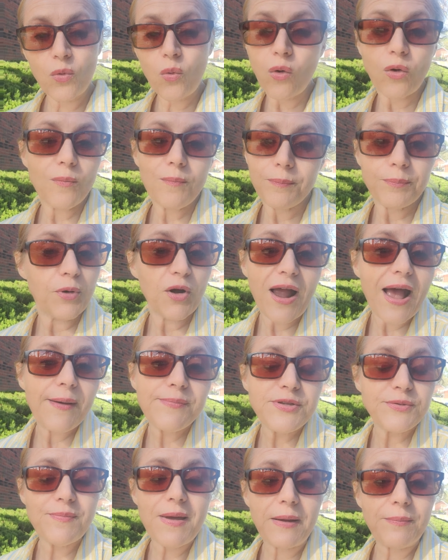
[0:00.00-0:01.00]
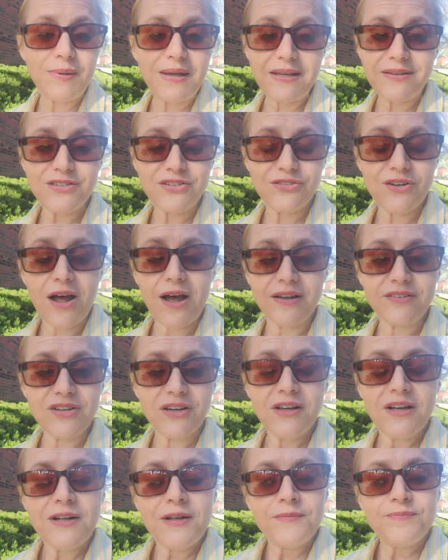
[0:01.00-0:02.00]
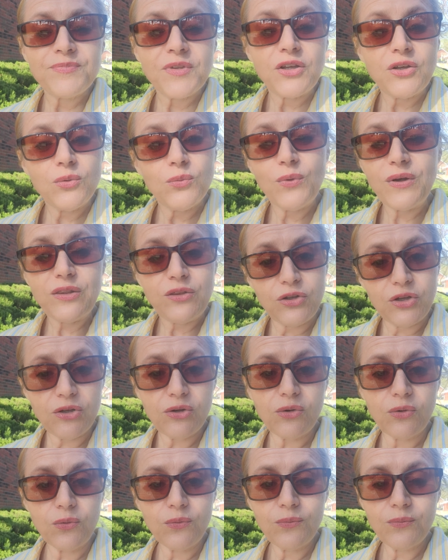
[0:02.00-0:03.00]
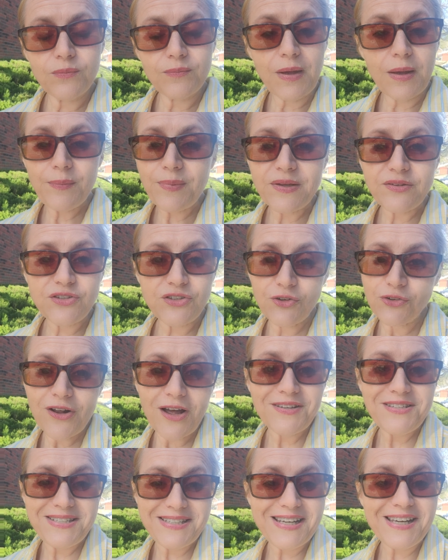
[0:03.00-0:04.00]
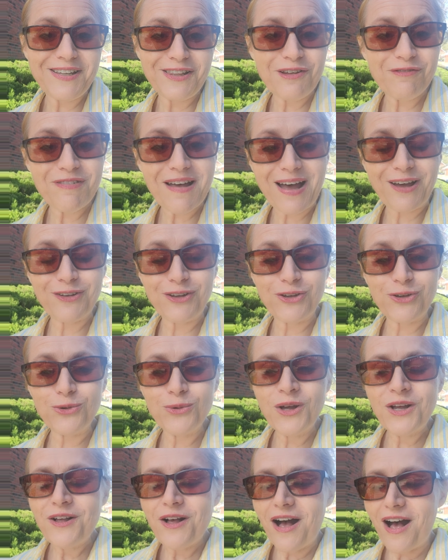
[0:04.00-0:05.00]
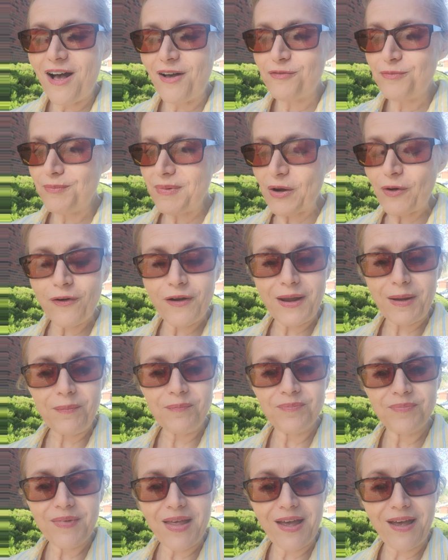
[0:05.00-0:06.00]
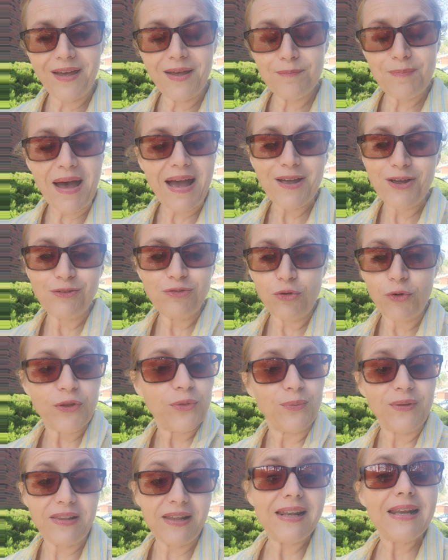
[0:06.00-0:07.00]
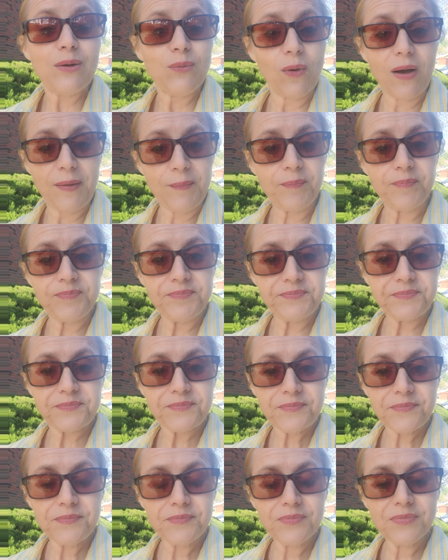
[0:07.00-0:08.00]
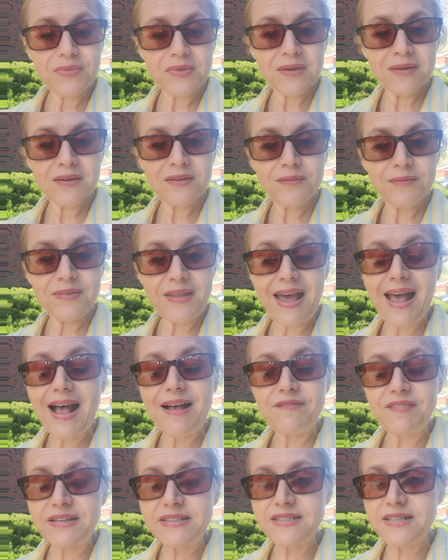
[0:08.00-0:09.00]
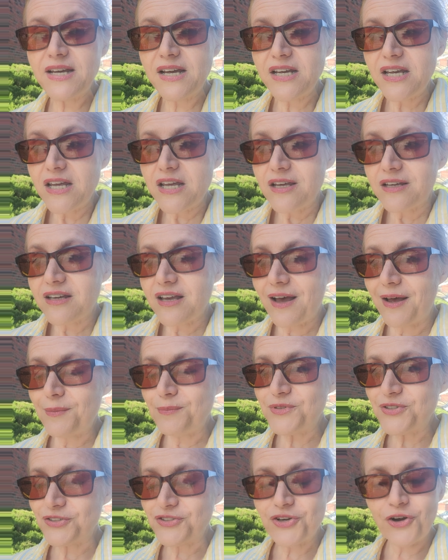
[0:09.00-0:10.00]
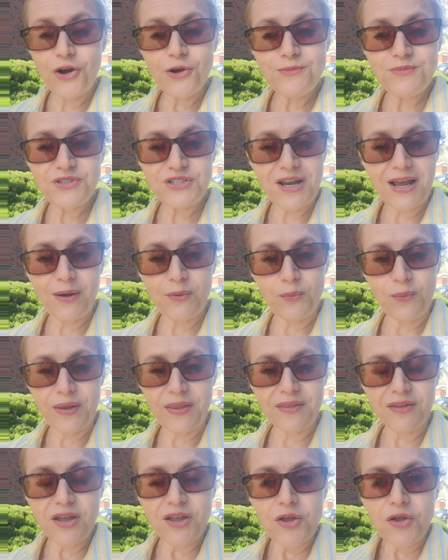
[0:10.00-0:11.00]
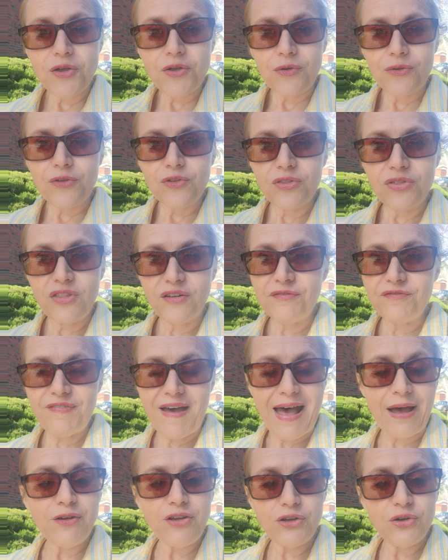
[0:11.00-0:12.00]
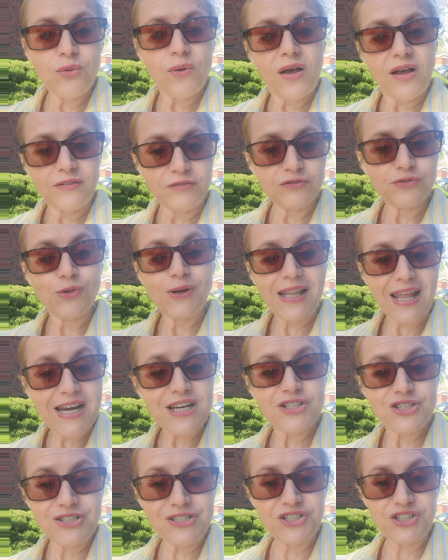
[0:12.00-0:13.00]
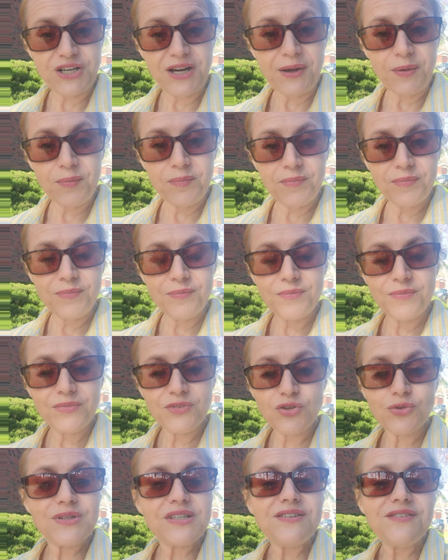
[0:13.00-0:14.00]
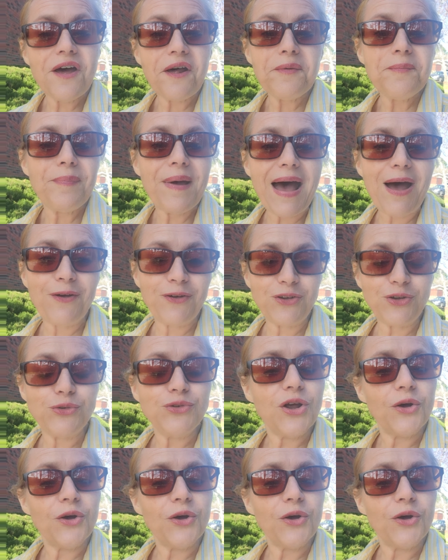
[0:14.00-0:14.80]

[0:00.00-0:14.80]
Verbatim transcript: Or perhaps maybe it's not with you. Maybe it's they're not seeing the value of mirroring back and forth with anyone. They haven't come to terms yet with the value of relationship. So it's not about you.